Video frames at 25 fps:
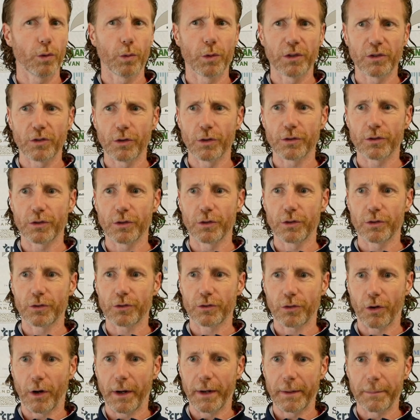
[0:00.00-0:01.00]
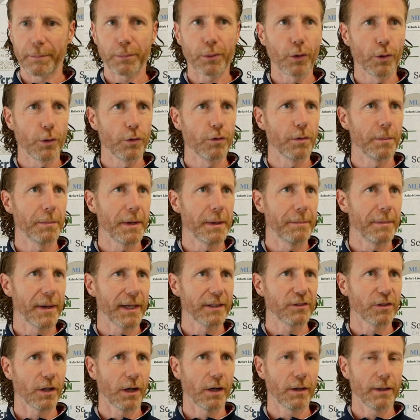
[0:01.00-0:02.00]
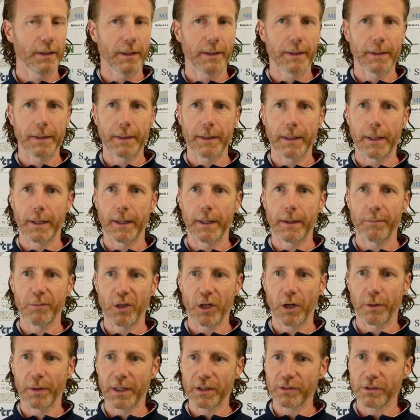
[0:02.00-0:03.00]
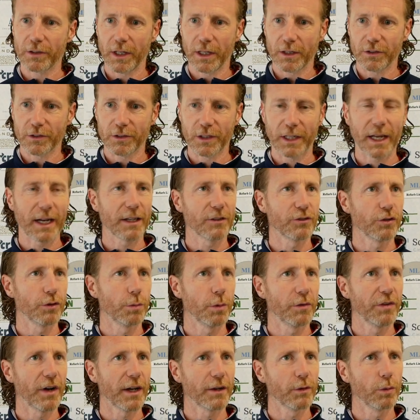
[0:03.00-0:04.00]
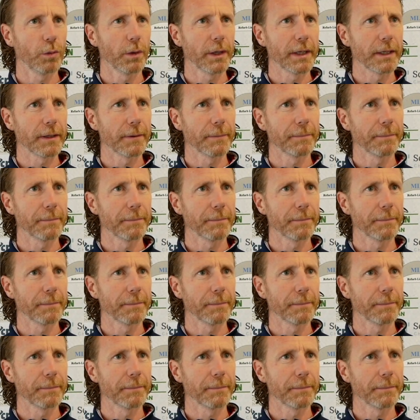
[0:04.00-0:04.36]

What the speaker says: always look to try and improve and be better. And, that's the attitude we've had all week.